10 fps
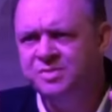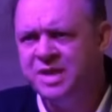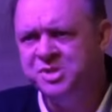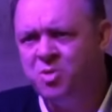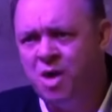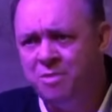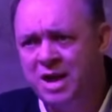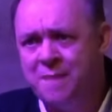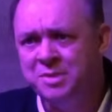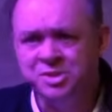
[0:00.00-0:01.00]
that isn't quite
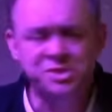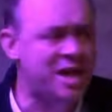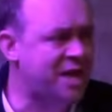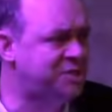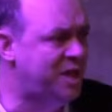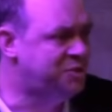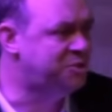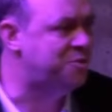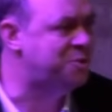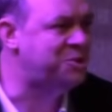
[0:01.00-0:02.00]
what happens. There's an
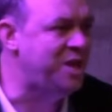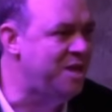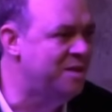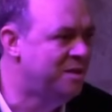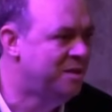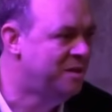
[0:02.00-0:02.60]
excess to the sea